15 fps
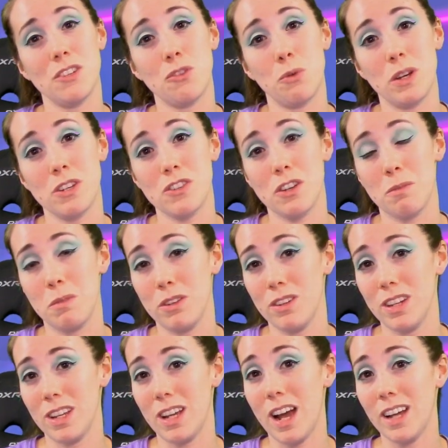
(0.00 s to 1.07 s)
Twitch
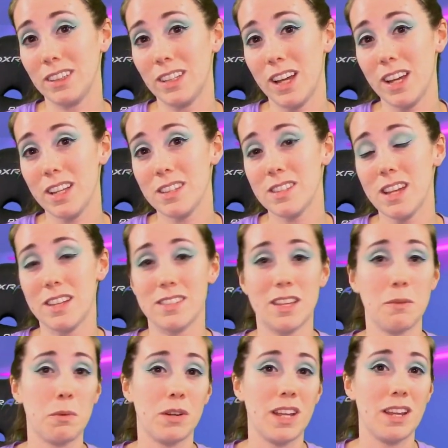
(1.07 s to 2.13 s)
community guidelines as they
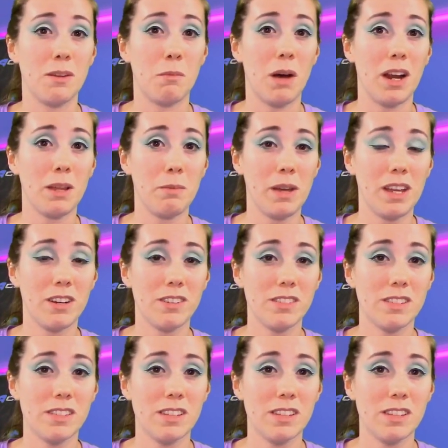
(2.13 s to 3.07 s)
pertain to body painters.